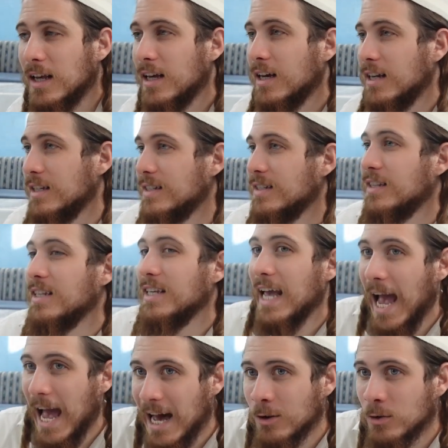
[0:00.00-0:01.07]
Because it's the
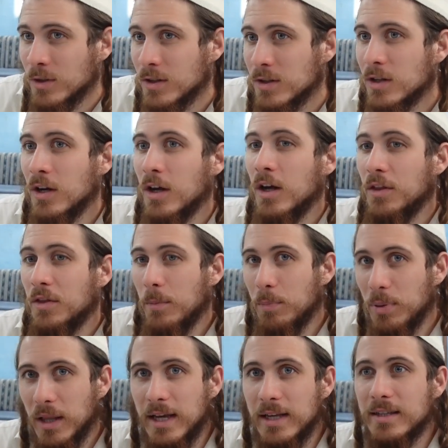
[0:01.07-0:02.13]
house, the
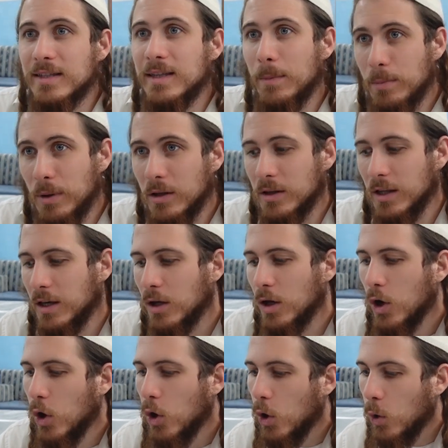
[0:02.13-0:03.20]
place, the
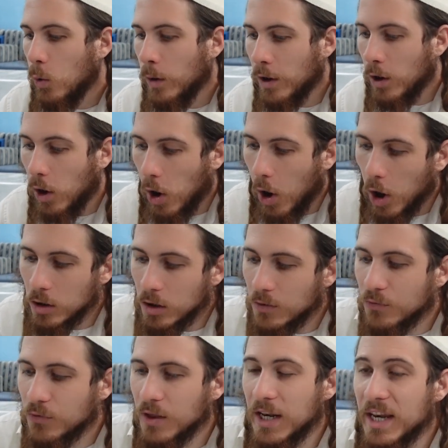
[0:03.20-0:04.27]
building, where all
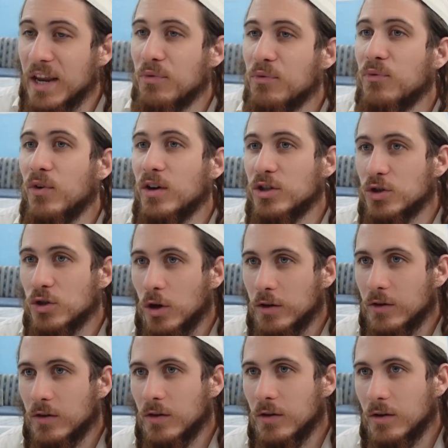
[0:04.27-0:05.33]
of the
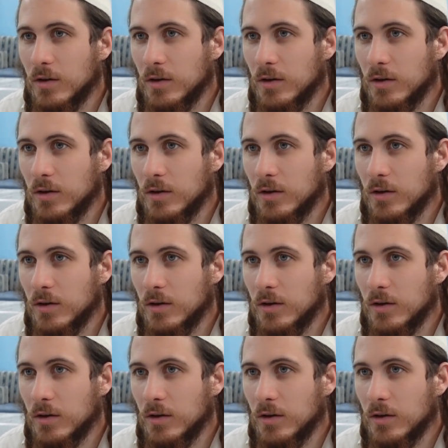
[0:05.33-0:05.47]
nefashot,